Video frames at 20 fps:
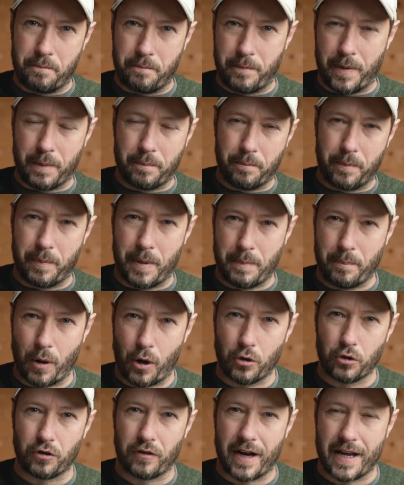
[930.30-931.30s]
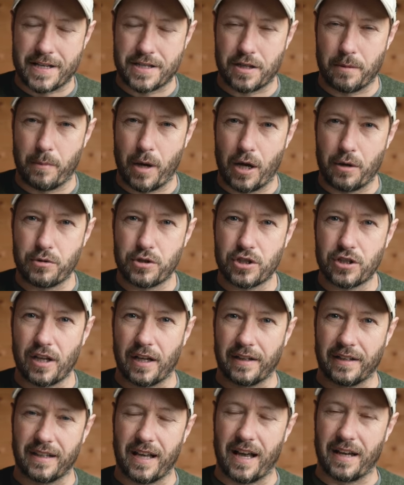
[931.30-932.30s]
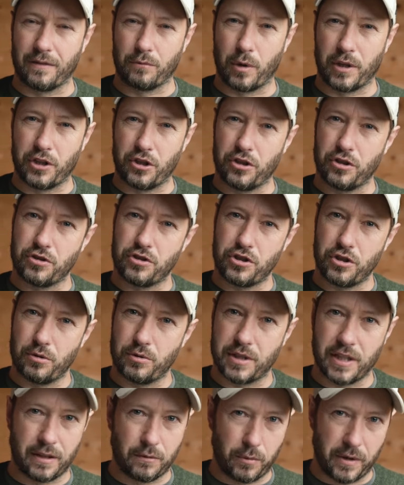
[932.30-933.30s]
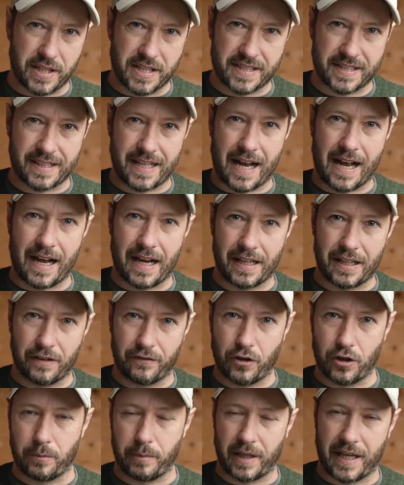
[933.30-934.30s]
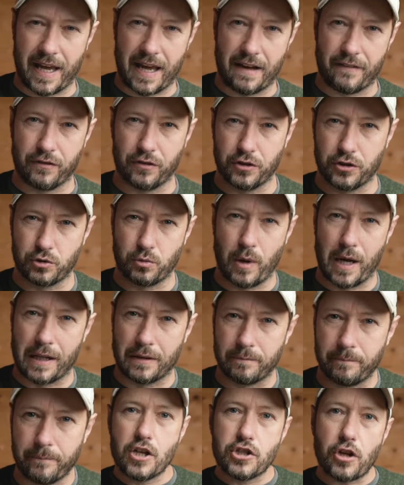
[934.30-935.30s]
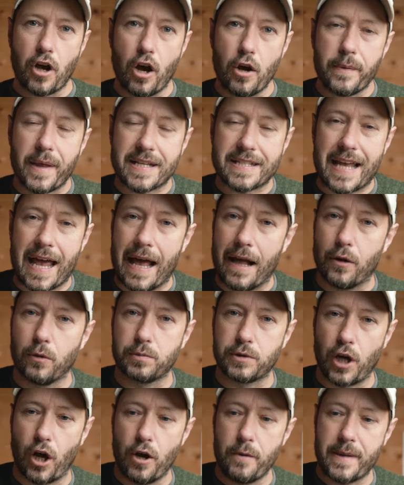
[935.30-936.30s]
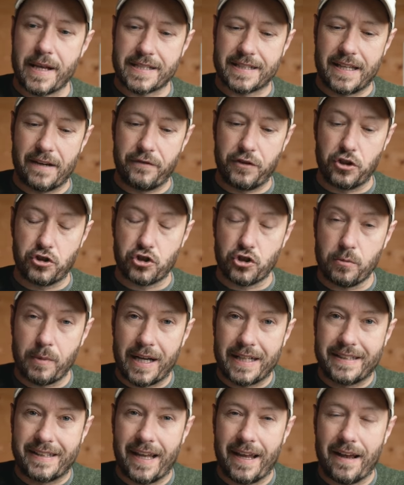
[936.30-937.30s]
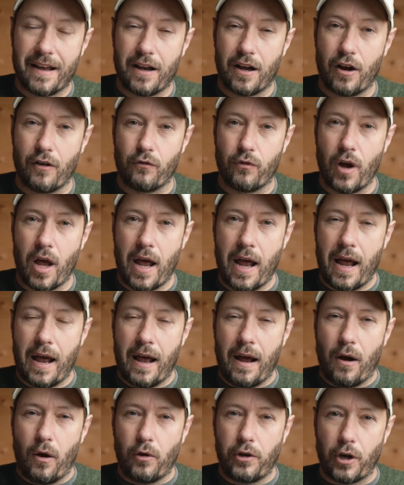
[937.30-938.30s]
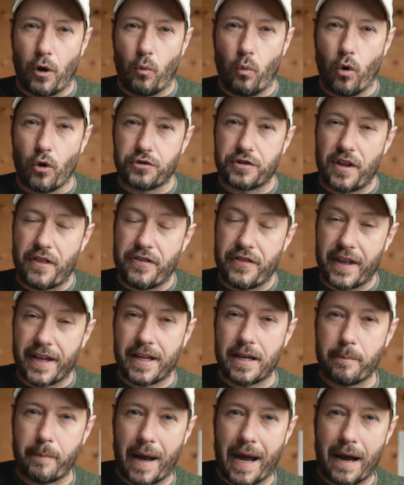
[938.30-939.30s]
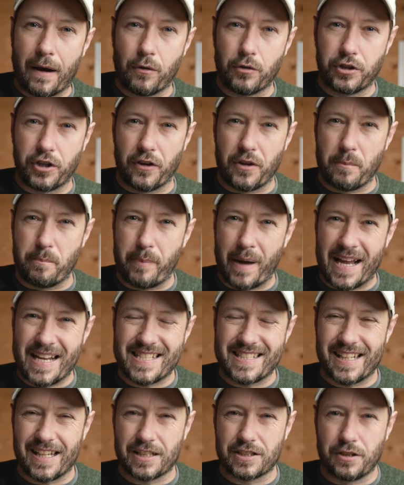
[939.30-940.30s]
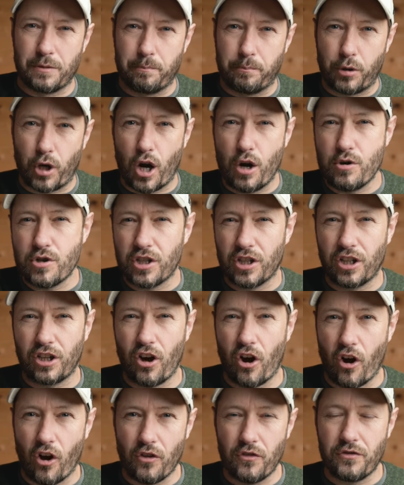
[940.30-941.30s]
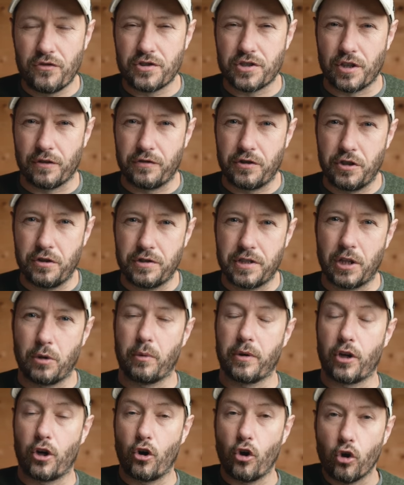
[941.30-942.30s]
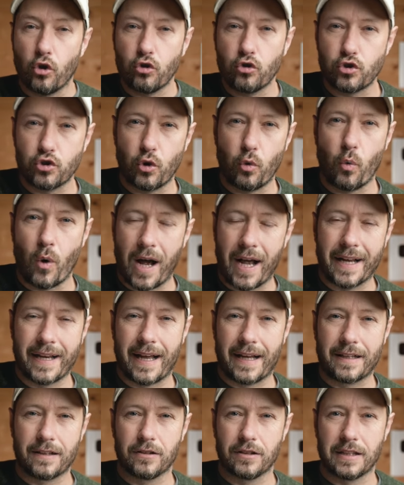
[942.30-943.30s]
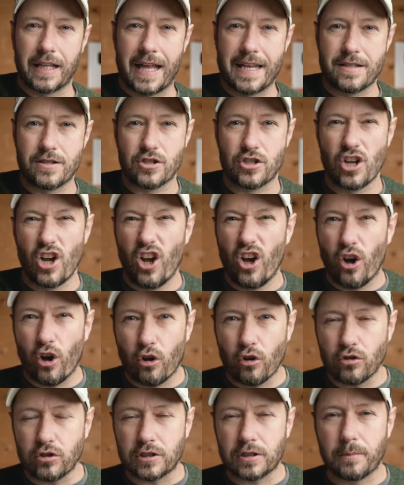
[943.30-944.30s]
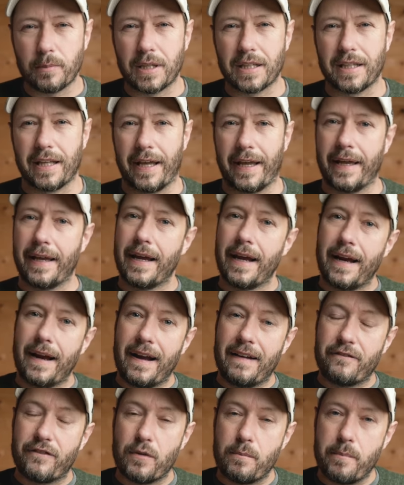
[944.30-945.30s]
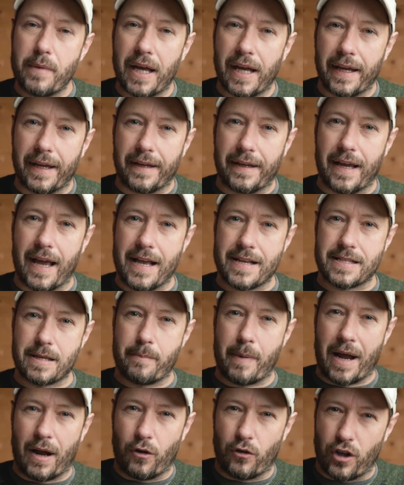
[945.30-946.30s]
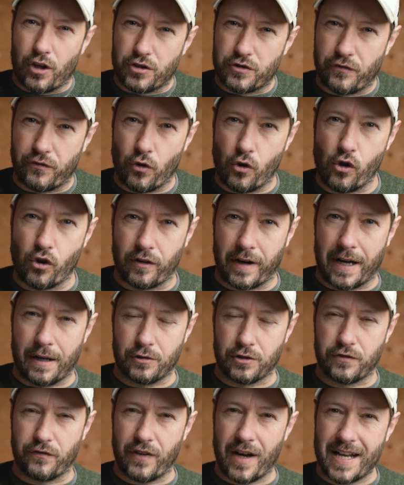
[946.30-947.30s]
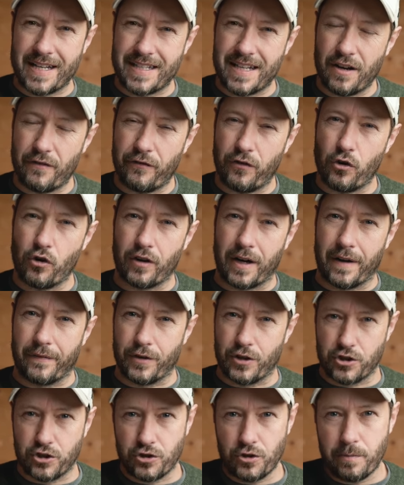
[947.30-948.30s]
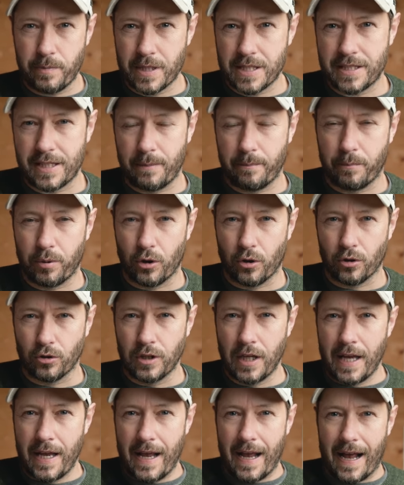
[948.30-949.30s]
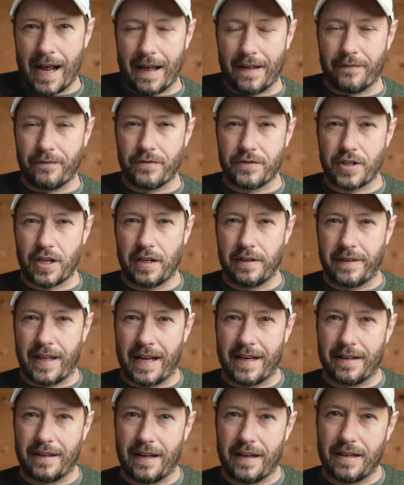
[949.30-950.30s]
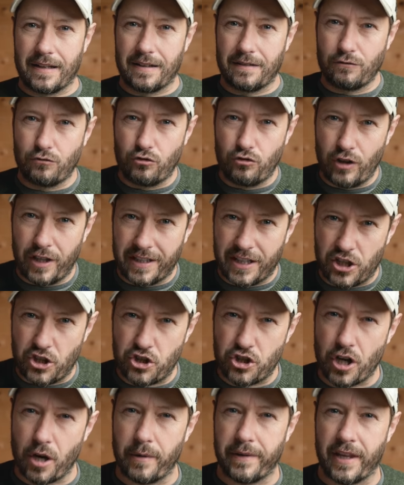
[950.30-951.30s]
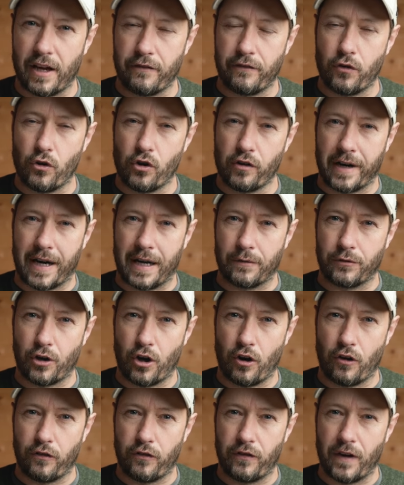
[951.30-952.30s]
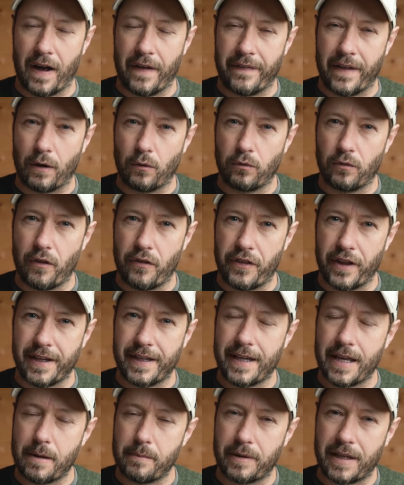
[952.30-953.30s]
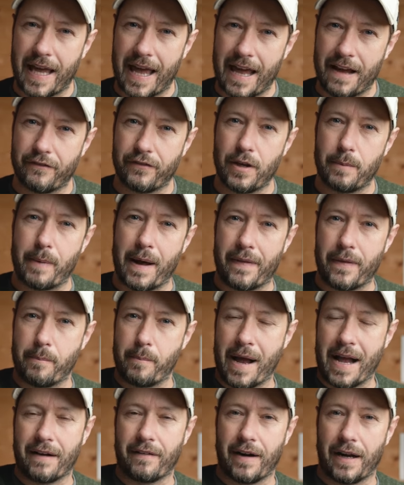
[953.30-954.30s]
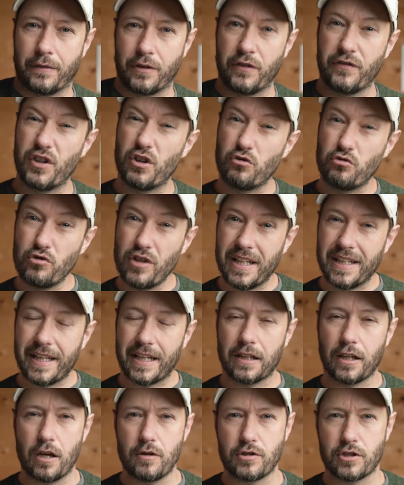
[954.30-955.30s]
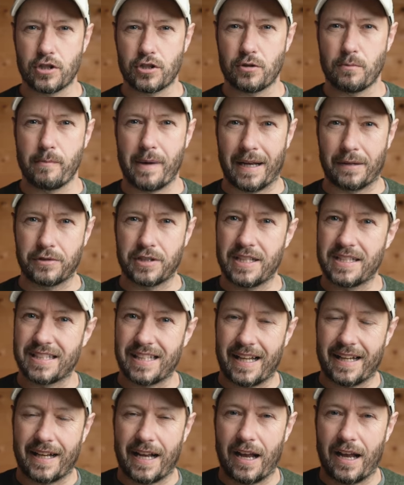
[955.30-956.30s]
be polarized the most. And when you're shooting with sky, you've got to be careful as well. So I hope that's helped. I hope that's given you some idea of, you know, what to think about, you know, the basics and pros and cons of shooting with an ultra wide angle lens. Ultimately, for me, it's about those foregrounds, finding a foreground that's super simple and then really showing that foreground off, and then thinking carefully about the background. If you're really close to some mountains like